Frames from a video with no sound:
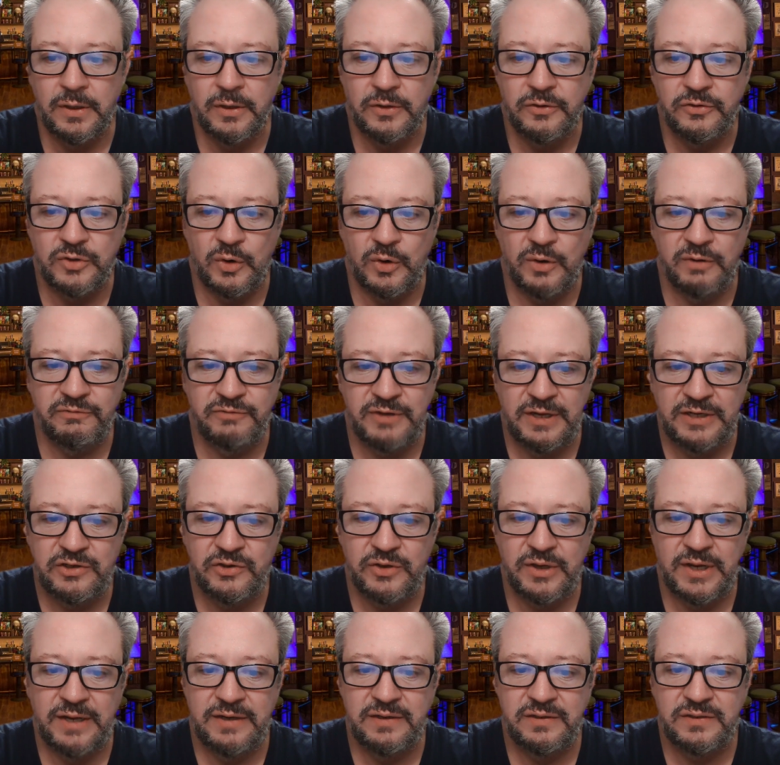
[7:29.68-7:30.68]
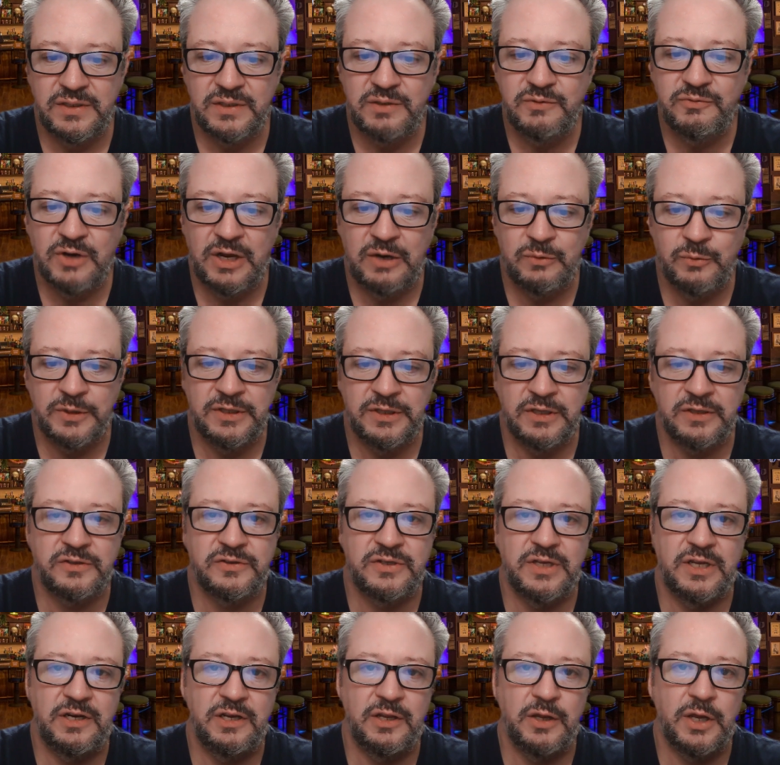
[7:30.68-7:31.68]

So eventually I did find one that said